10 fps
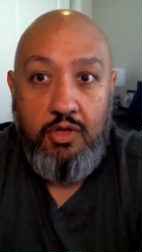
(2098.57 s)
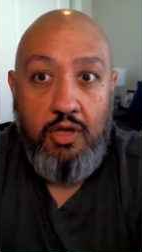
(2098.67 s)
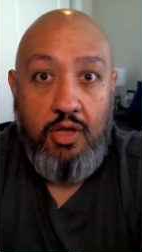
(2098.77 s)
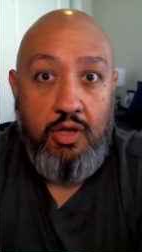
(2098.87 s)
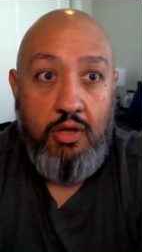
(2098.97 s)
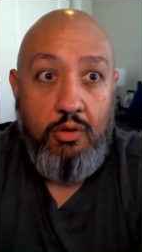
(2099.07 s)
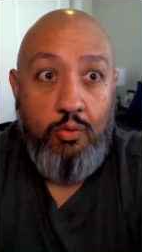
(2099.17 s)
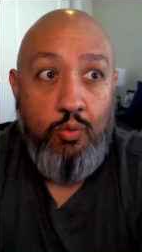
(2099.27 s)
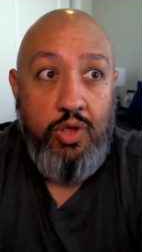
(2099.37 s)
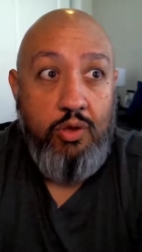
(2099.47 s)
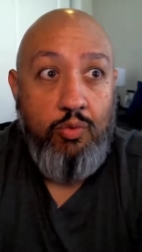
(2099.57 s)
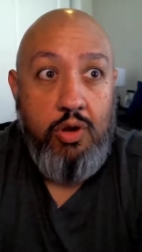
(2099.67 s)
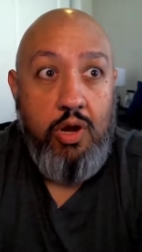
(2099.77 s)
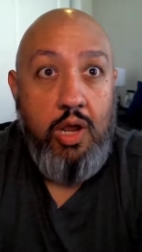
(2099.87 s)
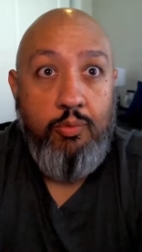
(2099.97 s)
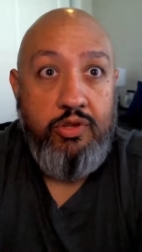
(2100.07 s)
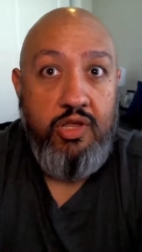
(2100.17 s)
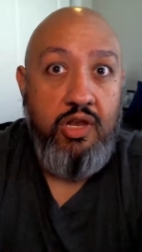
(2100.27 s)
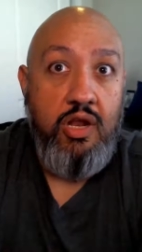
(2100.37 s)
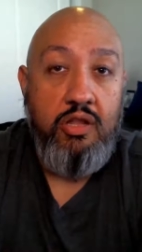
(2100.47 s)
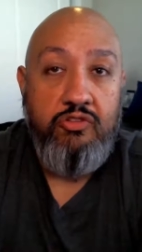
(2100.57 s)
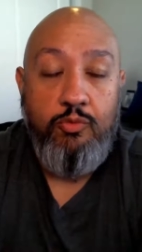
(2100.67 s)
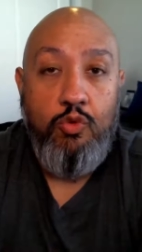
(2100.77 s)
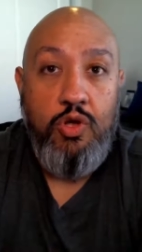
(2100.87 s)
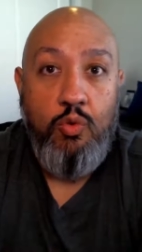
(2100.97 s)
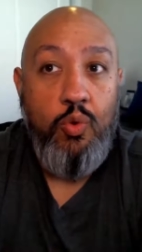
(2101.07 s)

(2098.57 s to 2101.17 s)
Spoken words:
we were able to hit on some quick